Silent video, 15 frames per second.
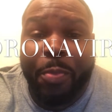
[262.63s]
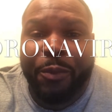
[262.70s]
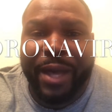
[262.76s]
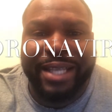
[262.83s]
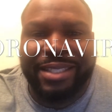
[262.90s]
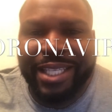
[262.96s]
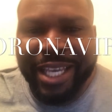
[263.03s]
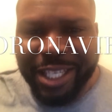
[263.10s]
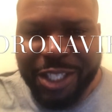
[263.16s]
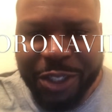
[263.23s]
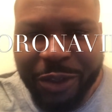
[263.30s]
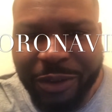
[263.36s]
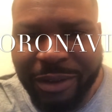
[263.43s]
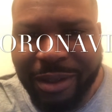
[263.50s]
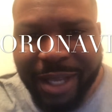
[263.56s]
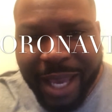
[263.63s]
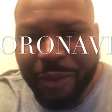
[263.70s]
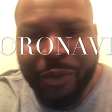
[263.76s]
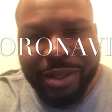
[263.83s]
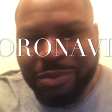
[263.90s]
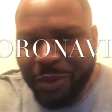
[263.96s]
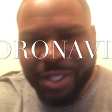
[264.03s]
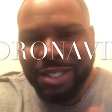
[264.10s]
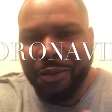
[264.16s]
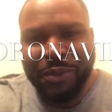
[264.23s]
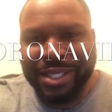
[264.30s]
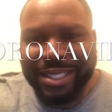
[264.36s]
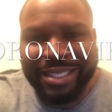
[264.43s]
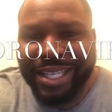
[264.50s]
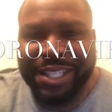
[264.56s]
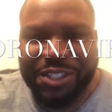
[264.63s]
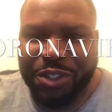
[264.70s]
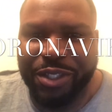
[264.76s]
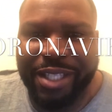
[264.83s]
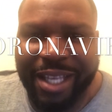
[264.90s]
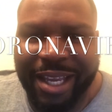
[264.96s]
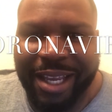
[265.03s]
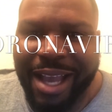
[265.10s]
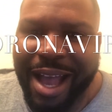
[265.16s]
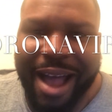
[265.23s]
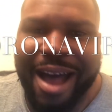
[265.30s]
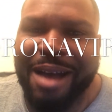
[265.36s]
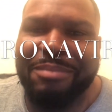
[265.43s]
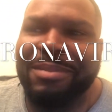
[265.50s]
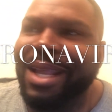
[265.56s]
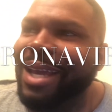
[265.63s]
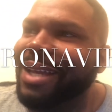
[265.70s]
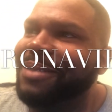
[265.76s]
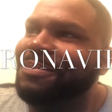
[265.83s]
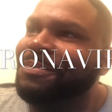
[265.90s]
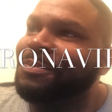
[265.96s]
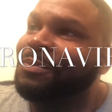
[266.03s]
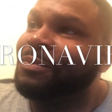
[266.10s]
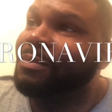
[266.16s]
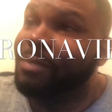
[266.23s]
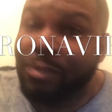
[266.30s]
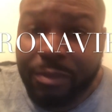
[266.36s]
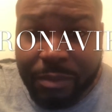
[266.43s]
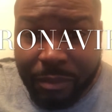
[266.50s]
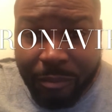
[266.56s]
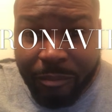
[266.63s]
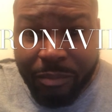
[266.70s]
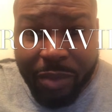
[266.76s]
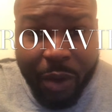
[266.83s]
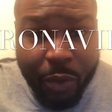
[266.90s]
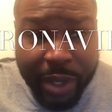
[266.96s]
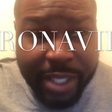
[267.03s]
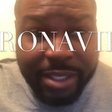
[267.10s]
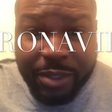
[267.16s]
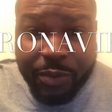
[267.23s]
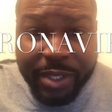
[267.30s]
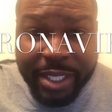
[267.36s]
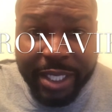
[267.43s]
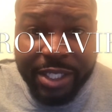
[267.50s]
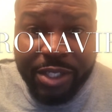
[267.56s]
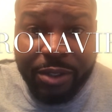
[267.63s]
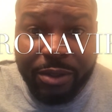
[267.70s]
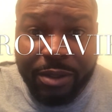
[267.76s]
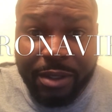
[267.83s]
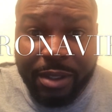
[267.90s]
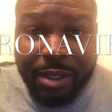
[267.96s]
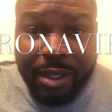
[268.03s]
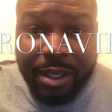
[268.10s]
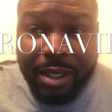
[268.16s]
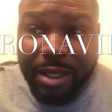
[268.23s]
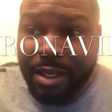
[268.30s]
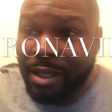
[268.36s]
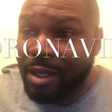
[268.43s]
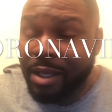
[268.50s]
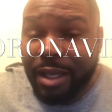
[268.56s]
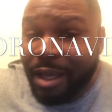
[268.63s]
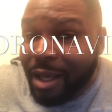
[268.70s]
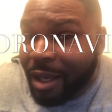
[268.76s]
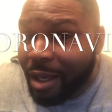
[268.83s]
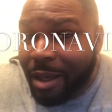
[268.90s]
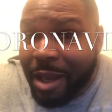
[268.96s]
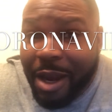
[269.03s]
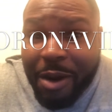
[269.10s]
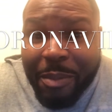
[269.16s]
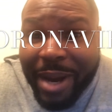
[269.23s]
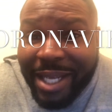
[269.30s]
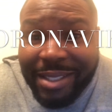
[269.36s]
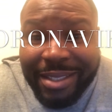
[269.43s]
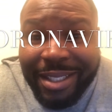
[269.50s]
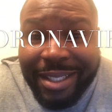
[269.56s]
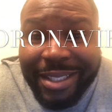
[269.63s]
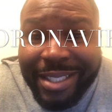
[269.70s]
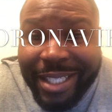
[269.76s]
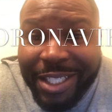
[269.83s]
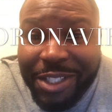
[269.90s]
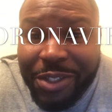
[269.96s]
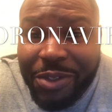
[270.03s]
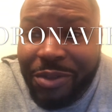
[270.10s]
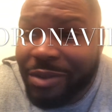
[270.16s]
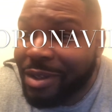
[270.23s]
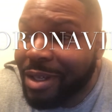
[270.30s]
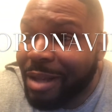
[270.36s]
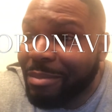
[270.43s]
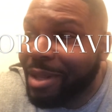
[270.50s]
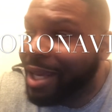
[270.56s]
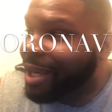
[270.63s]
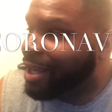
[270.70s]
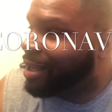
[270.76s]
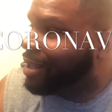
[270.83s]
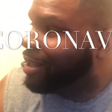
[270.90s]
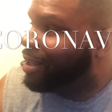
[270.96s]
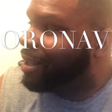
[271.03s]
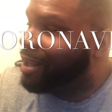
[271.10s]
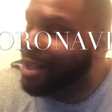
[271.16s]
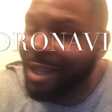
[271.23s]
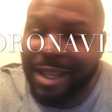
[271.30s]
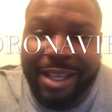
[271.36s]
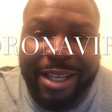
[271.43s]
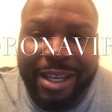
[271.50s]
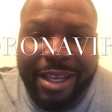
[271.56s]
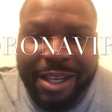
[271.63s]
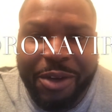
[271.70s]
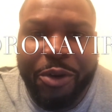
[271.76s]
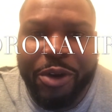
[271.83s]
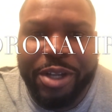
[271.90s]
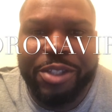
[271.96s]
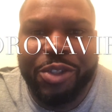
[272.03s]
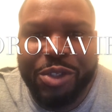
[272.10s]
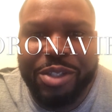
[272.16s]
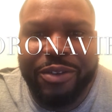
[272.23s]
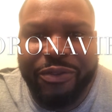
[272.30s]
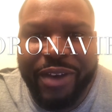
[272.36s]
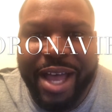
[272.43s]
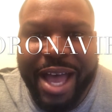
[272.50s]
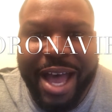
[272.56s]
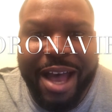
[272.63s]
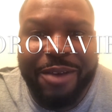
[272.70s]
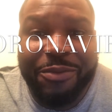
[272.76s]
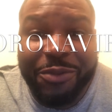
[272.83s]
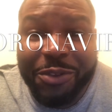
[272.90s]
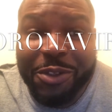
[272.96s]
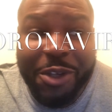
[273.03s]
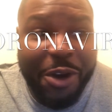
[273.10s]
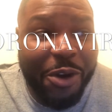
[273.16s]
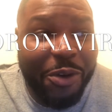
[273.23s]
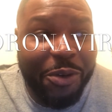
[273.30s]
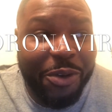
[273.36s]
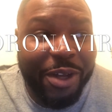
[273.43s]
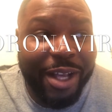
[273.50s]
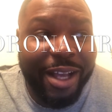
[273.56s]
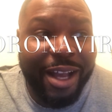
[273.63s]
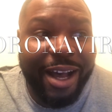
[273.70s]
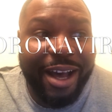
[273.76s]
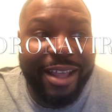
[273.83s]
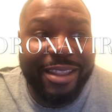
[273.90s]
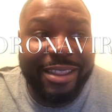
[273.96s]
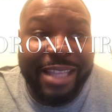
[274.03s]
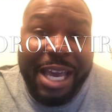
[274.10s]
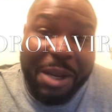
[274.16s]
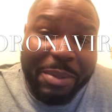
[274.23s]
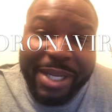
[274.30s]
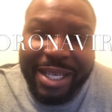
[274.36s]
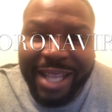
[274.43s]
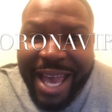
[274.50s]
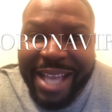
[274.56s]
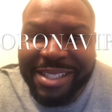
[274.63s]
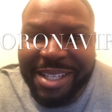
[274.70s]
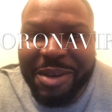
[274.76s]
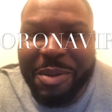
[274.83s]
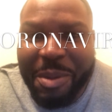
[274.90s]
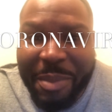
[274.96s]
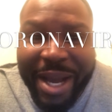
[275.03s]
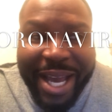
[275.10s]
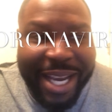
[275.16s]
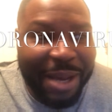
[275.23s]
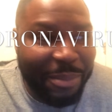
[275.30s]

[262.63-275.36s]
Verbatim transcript: Like tissue. Like, what's, what's up with the tissue thing? I, I'm like, what is it with tissue? Everybody's stealing tissue. I'm like, in order to survive, you know, that'll be the last thing on my mind.